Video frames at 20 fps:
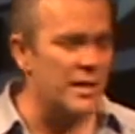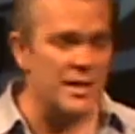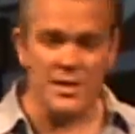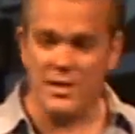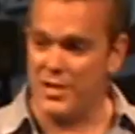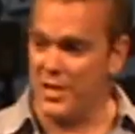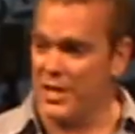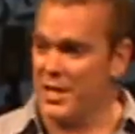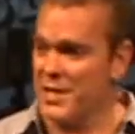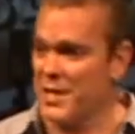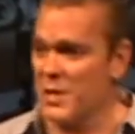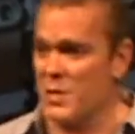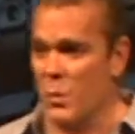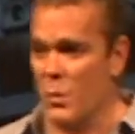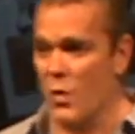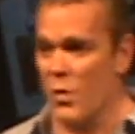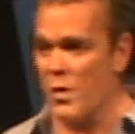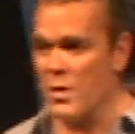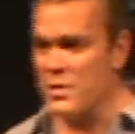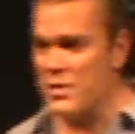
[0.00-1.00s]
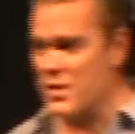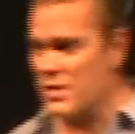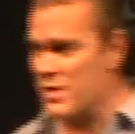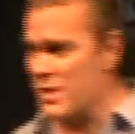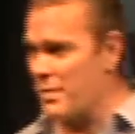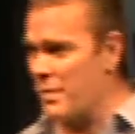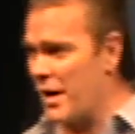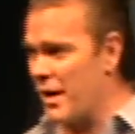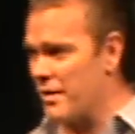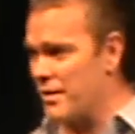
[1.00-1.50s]
Because Jesus warns
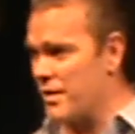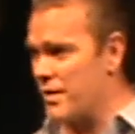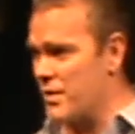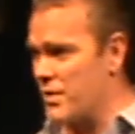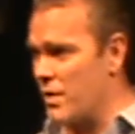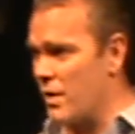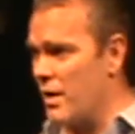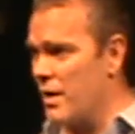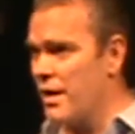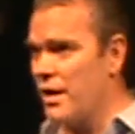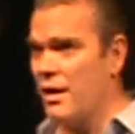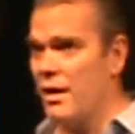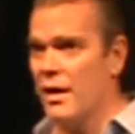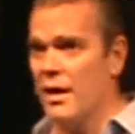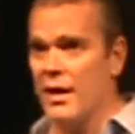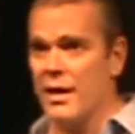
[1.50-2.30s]
us about this, right?